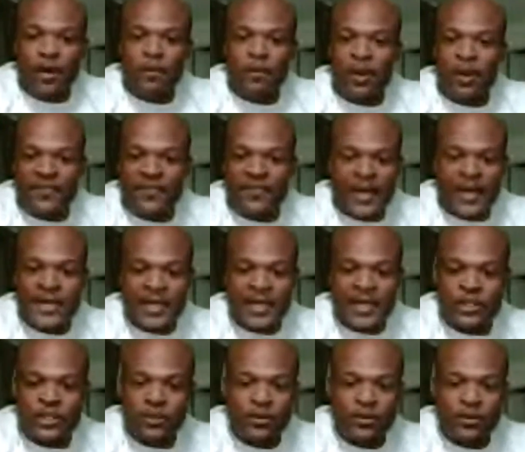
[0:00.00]
month I can
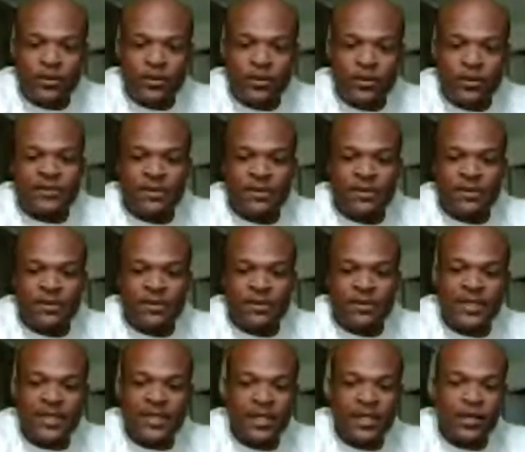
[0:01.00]
get two, the next month I can get
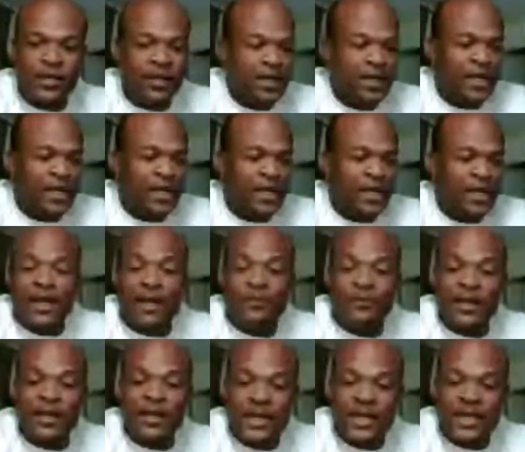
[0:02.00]
the other, and then I'm
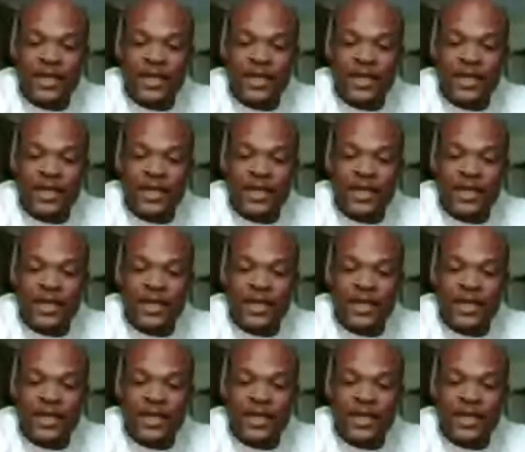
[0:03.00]
done.